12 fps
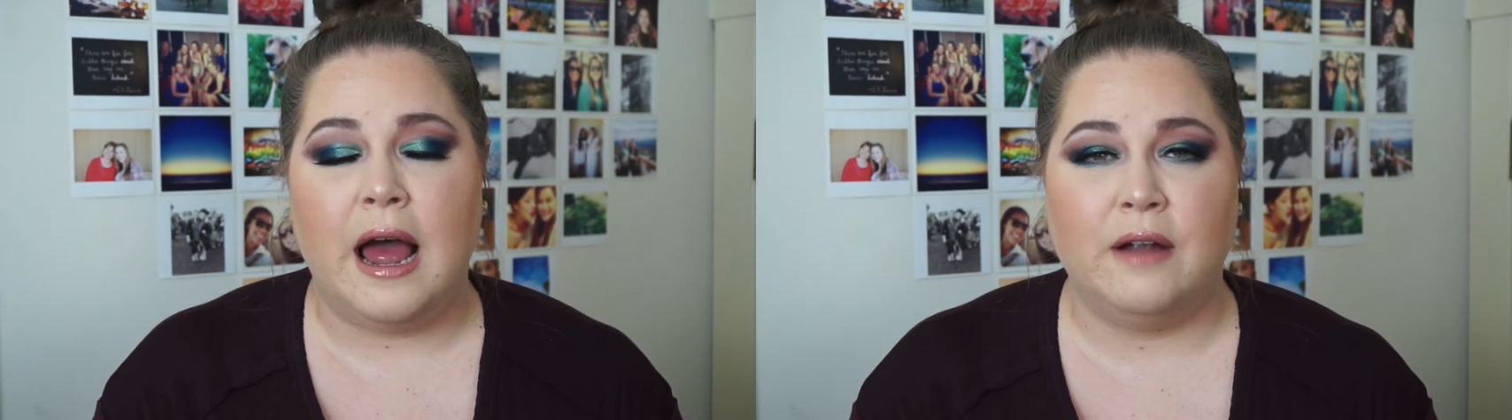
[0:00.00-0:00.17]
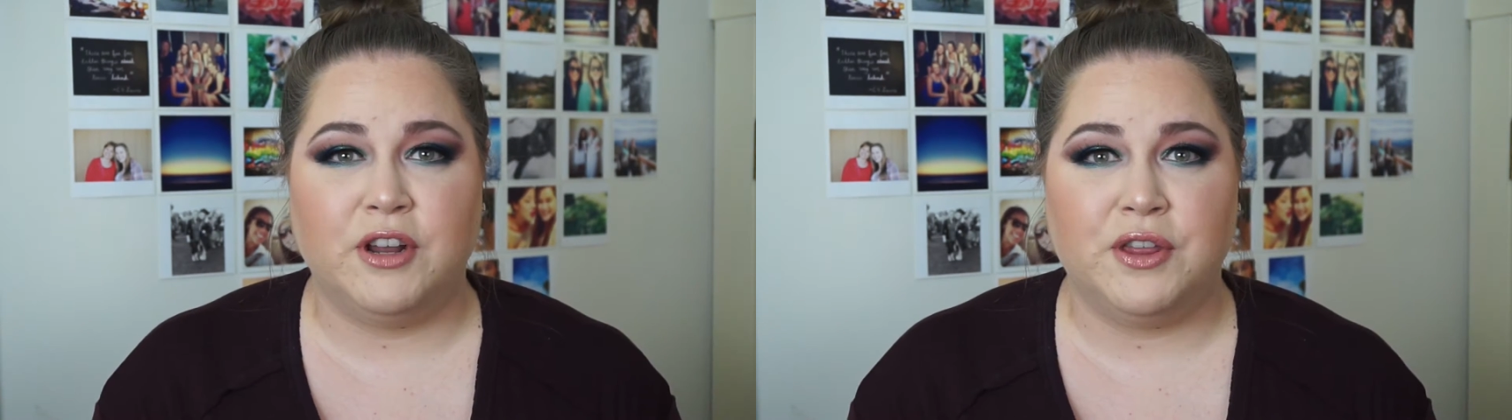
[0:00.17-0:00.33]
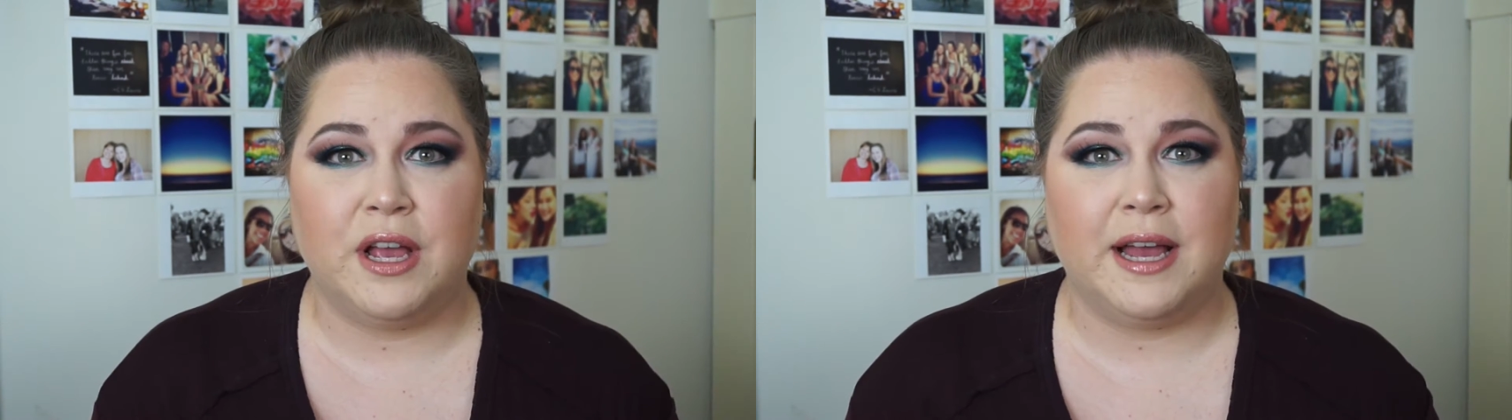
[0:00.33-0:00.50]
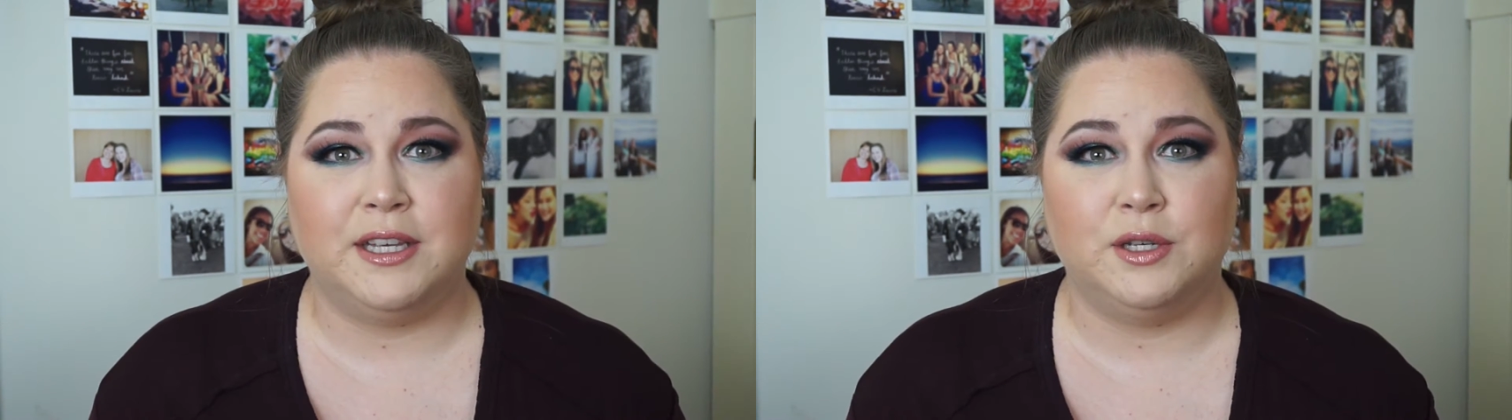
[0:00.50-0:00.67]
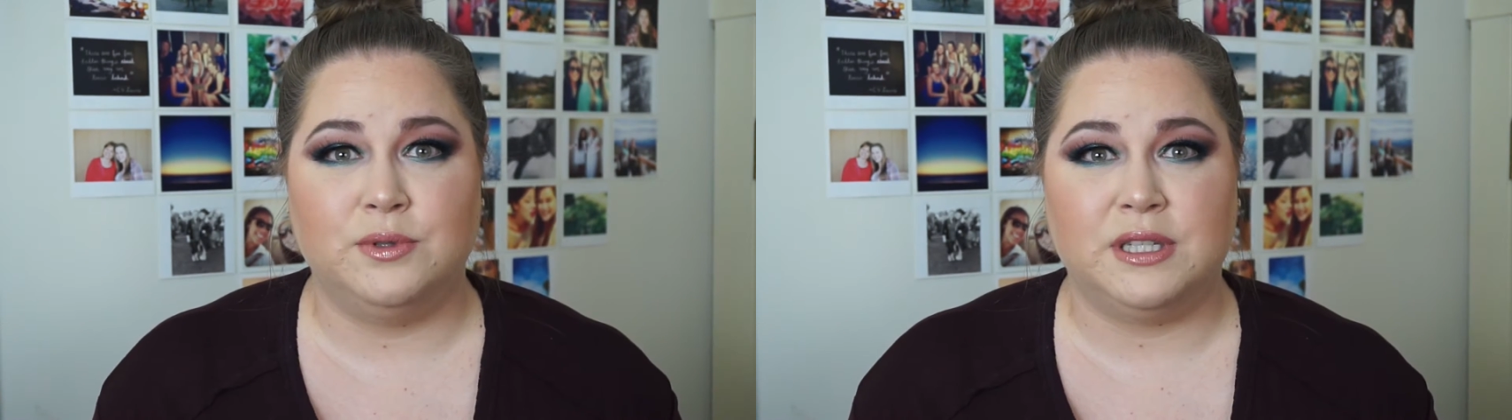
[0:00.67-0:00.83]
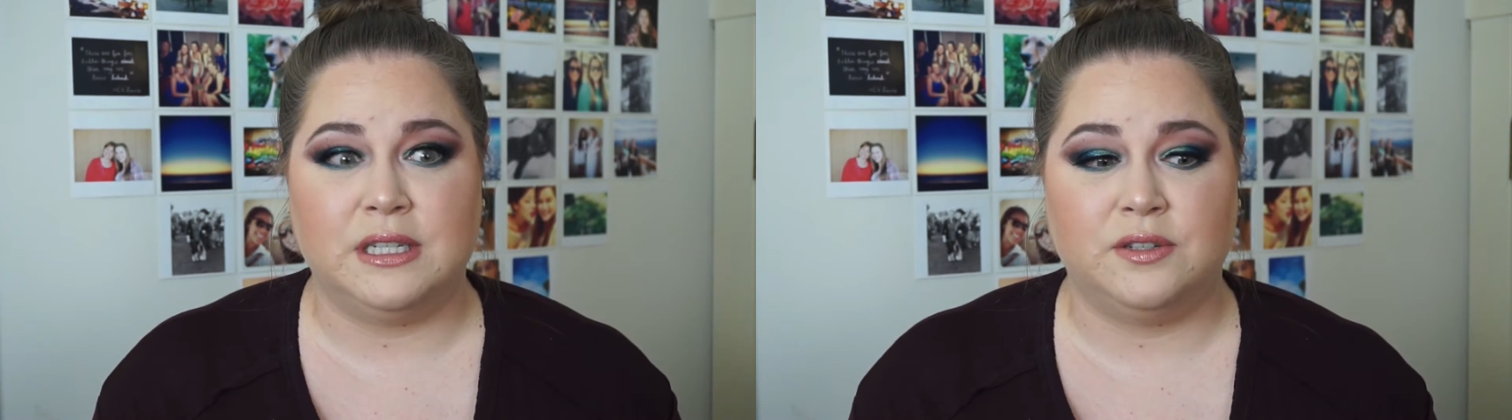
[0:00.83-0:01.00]
Everything I
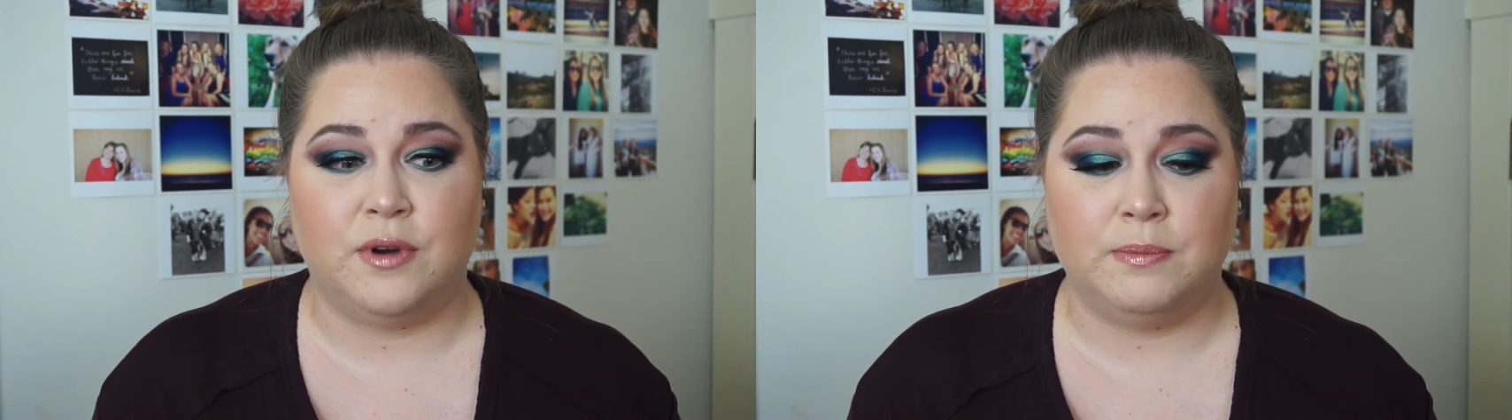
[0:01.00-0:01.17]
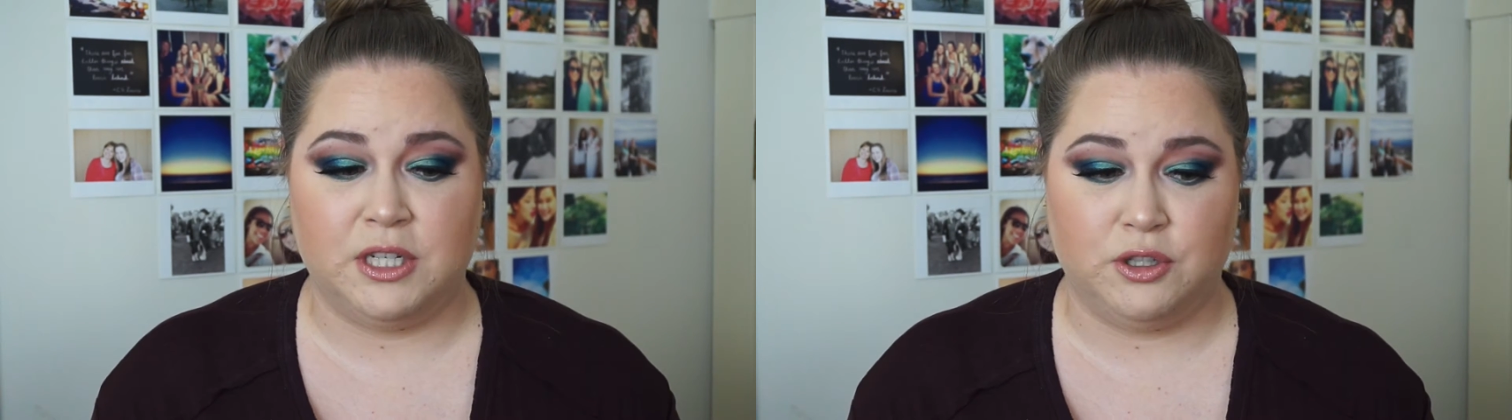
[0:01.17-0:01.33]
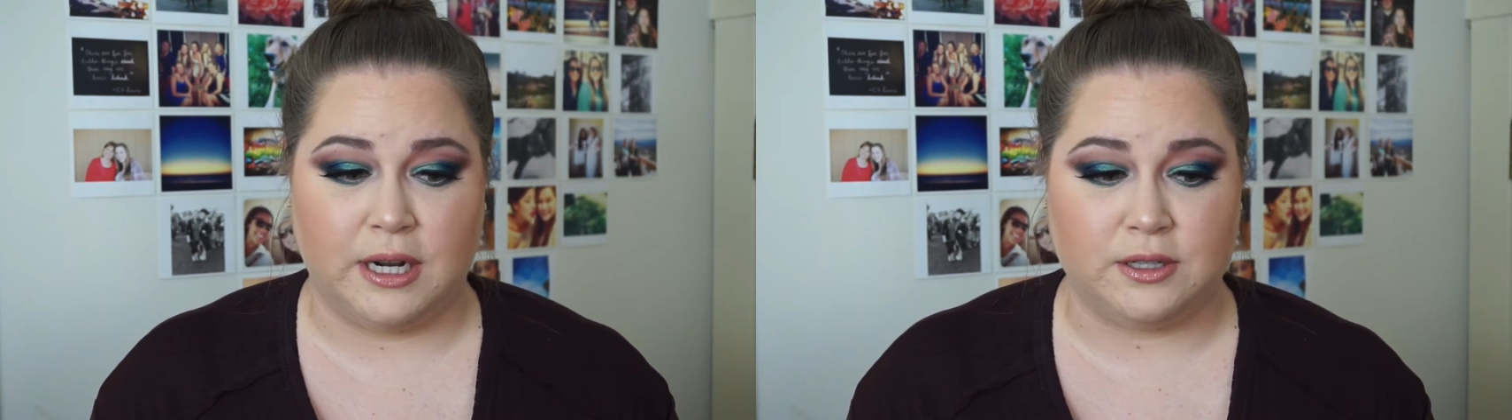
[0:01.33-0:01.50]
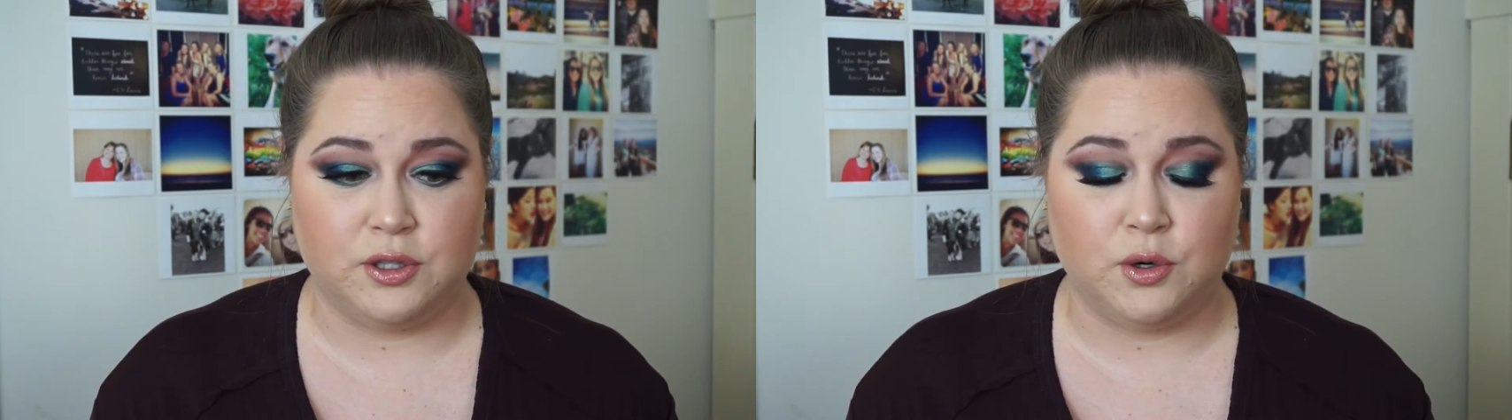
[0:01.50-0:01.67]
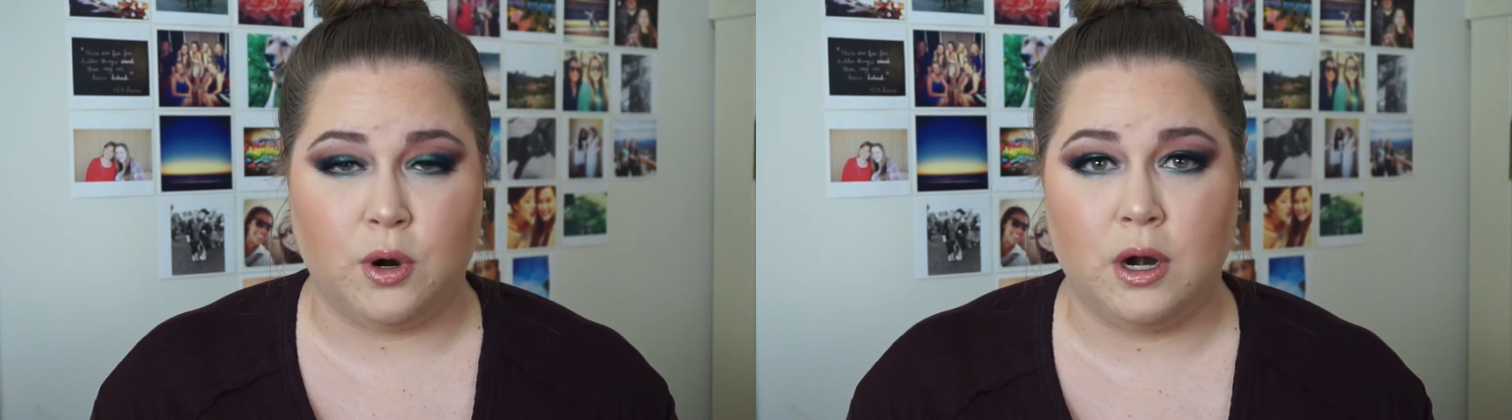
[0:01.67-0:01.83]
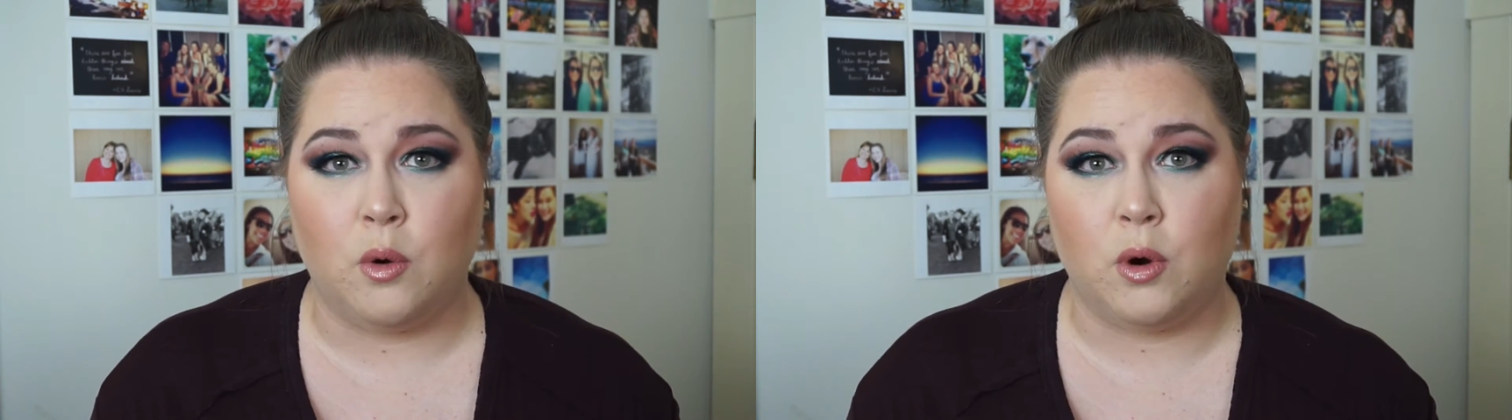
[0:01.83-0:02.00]
use is from the
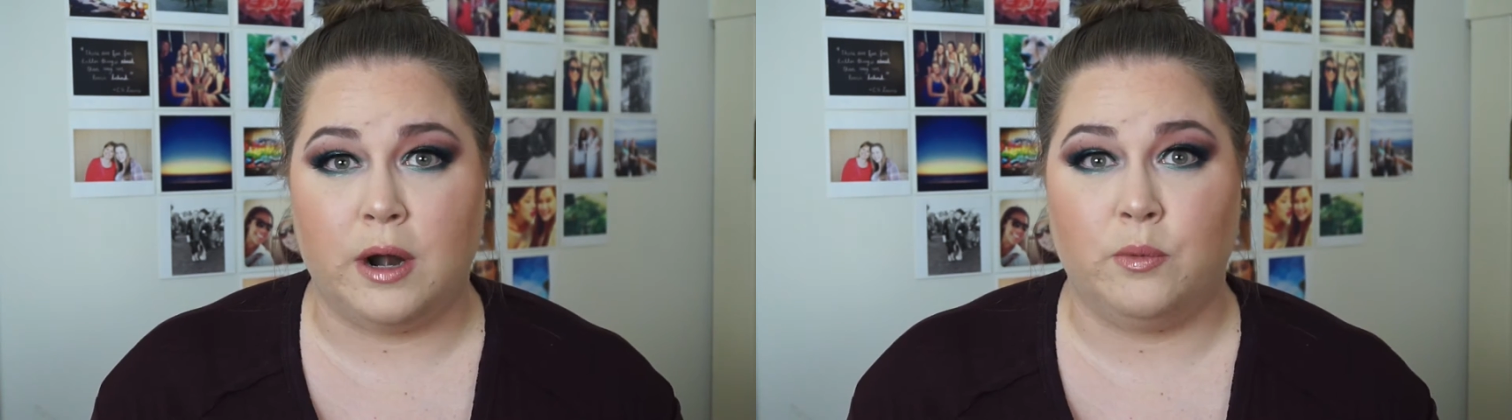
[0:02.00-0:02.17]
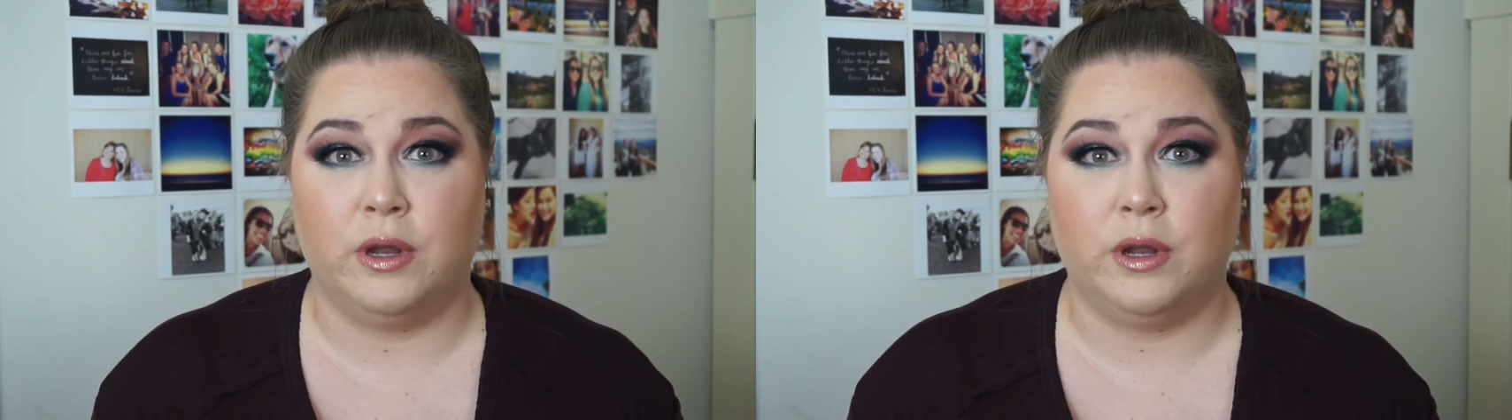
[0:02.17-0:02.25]
drugstore or a